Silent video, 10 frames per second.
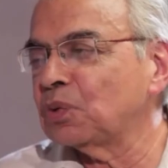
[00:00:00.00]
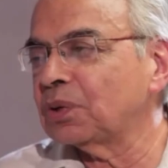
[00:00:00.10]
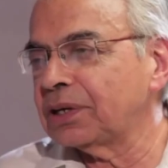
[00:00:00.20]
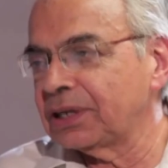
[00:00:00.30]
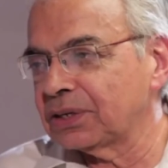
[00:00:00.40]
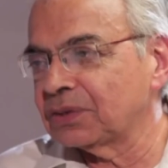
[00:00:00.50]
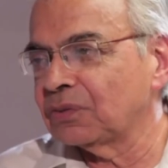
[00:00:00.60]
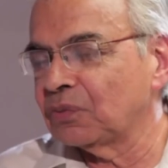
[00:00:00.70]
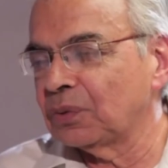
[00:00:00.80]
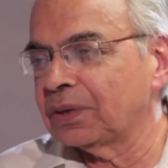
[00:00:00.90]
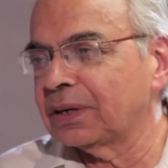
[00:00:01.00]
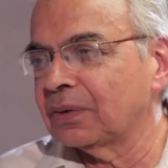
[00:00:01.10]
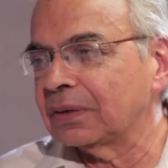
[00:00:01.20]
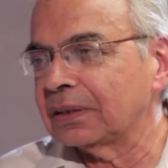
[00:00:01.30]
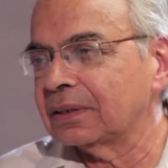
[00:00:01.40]
more retention of fluid
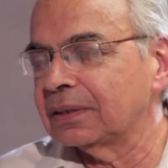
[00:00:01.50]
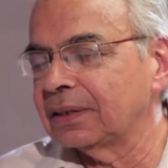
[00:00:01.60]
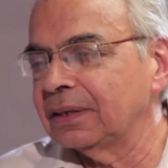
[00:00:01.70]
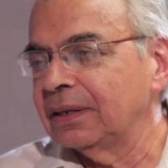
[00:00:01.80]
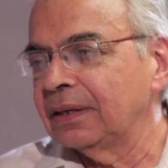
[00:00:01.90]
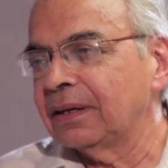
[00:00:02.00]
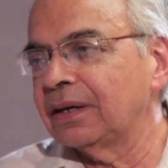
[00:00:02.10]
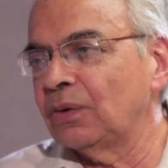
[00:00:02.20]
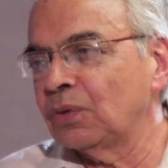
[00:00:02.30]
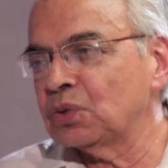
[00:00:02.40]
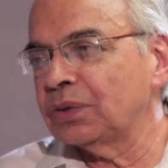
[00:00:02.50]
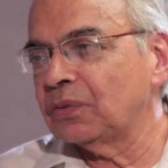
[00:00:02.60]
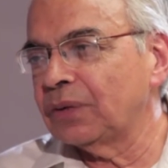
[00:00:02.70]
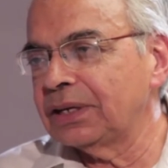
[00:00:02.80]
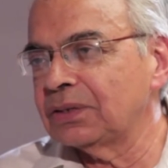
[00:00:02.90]
and all that thing. I also
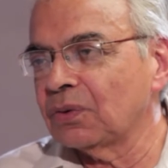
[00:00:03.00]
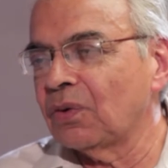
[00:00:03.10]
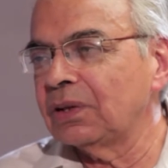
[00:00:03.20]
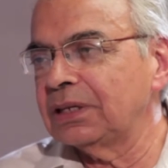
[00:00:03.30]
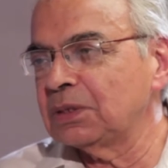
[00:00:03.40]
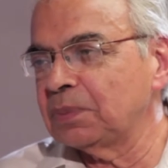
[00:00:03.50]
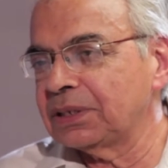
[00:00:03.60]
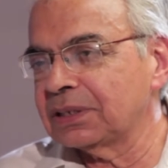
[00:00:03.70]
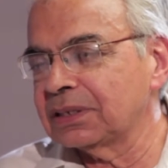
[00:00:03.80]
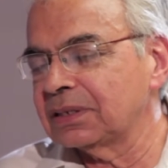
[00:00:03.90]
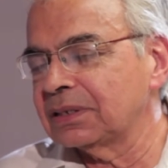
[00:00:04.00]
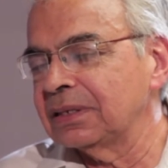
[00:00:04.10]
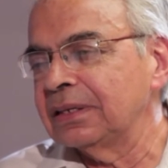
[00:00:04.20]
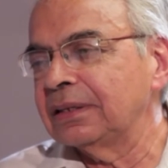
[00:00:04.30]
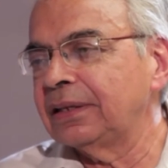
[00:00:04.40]
advise all these patients
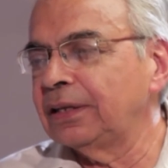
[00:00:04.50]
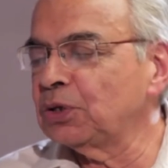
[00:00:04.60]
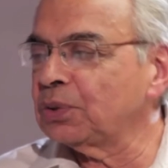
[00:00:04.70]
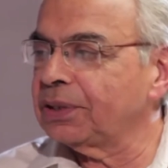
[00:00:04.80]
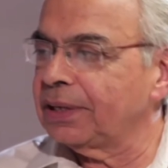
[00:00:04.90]
that they should